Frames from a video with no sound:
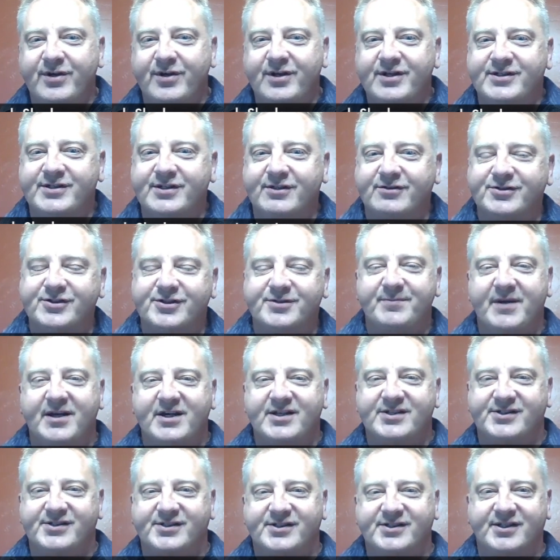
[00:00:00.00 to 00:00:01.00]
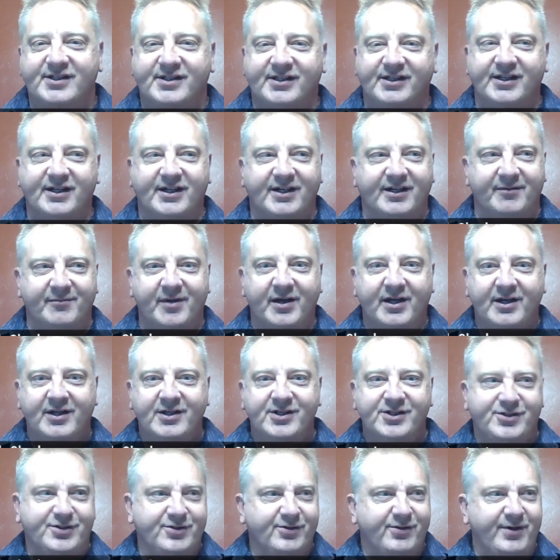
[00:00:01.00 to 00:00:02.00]
a Toastmasters club.
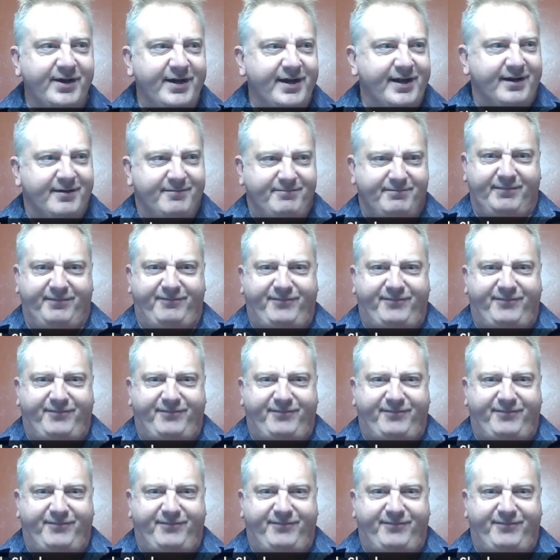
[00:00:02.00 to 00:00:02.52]
Join a